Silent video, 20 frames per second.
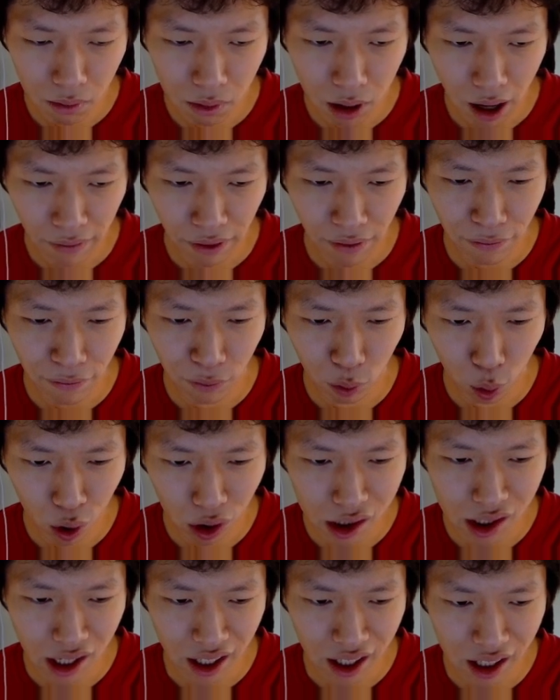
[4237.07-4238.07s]
Every 4
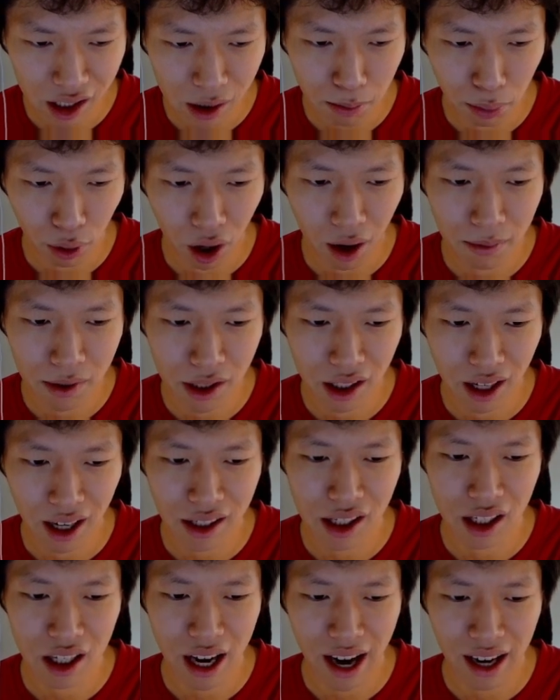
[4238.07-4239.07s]
seconds Brahm's next
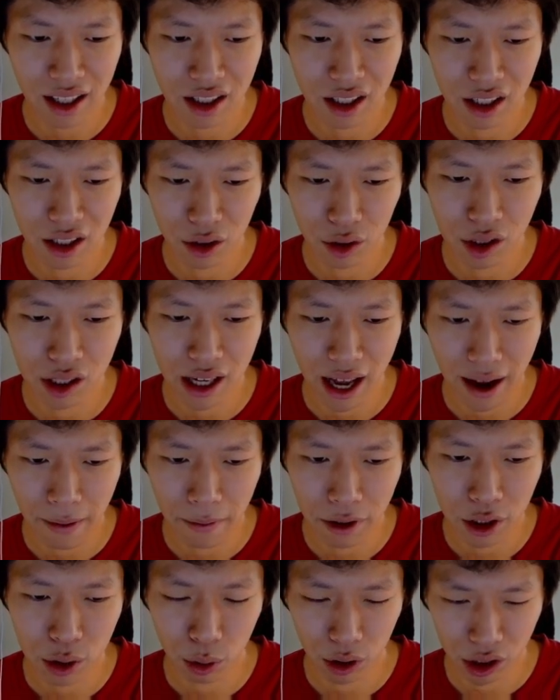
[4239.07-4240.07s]
attack deals
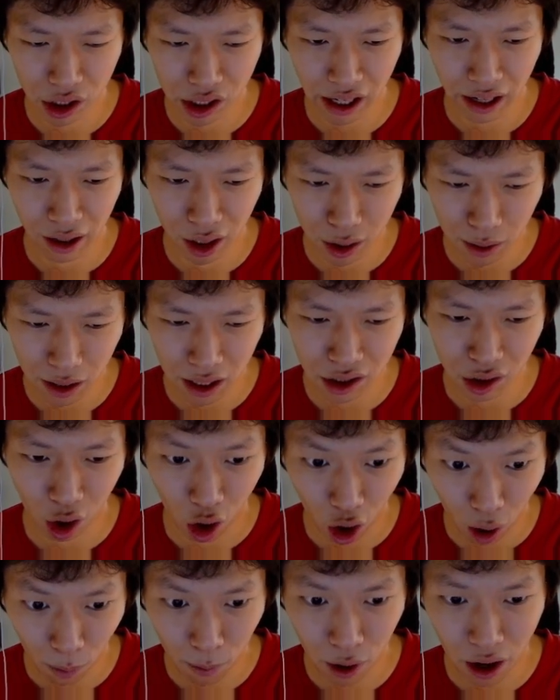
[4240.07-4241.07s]
damage, which scales with his
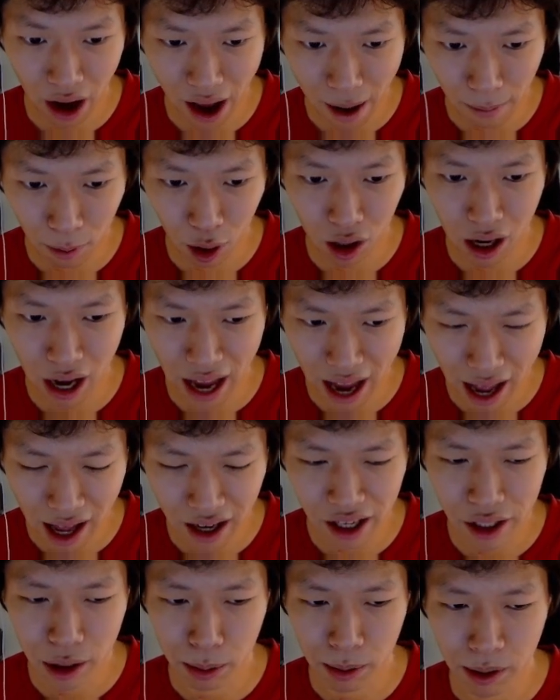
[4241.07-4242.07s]
armor, MR, and
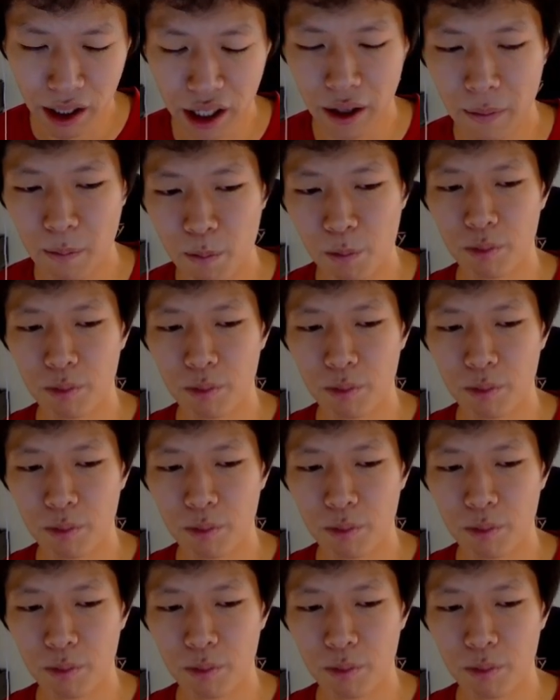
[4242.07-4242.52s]
HP.